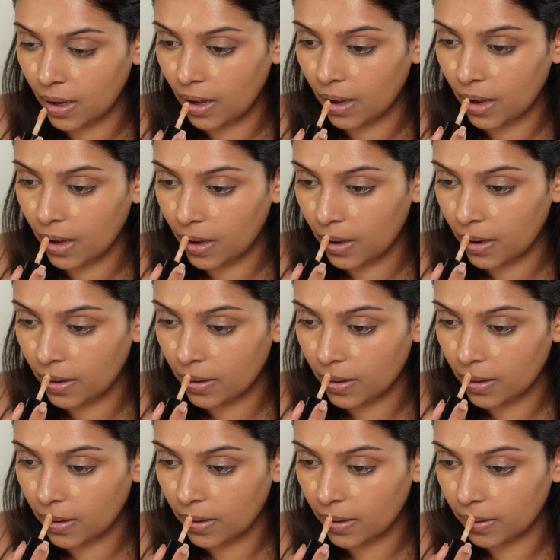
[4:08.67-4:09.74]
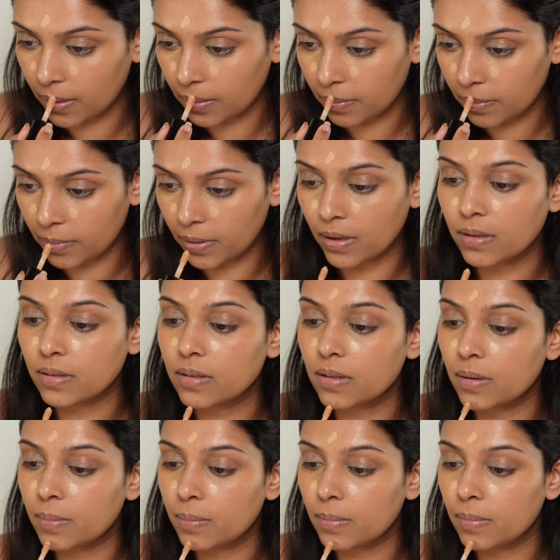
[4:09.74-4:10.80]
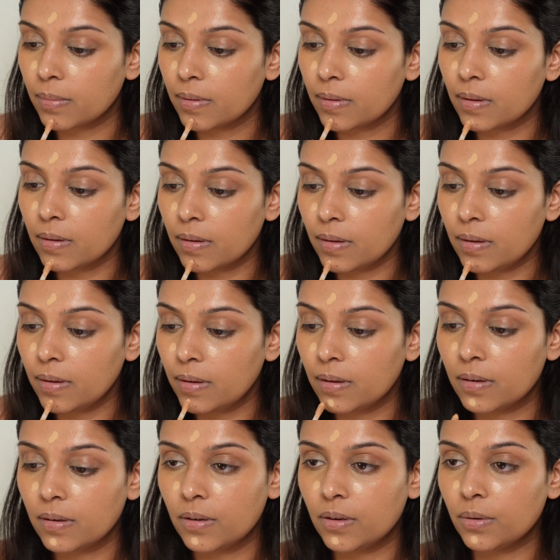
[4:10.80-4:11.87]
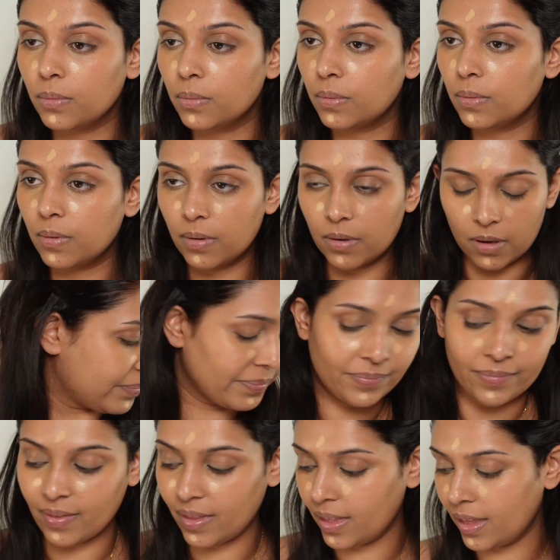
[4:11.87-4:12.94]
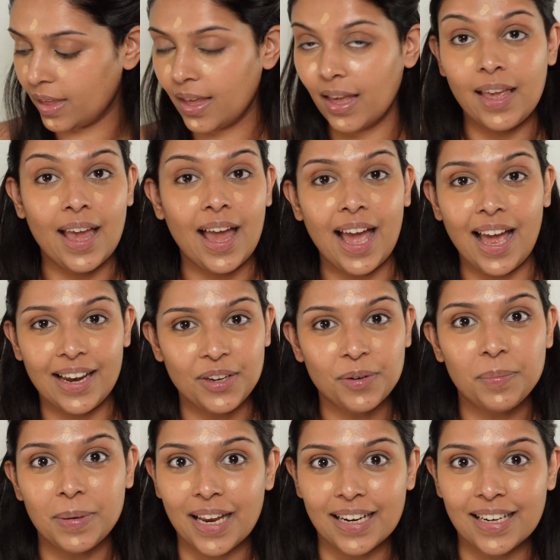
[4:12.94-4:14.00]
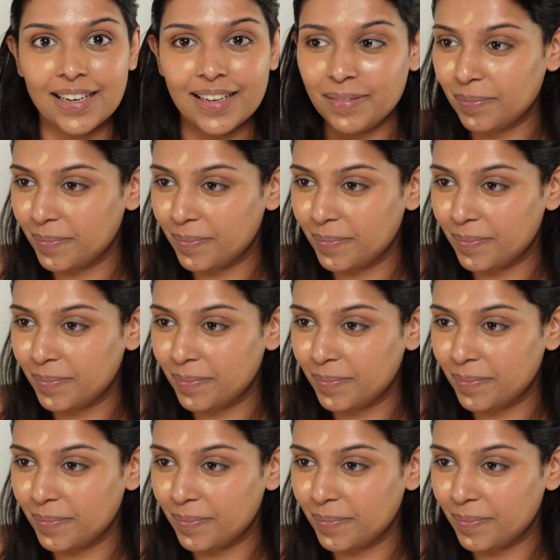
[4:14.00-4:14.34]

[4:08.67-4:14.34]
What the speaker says: and I like to bring some here too. And you blend.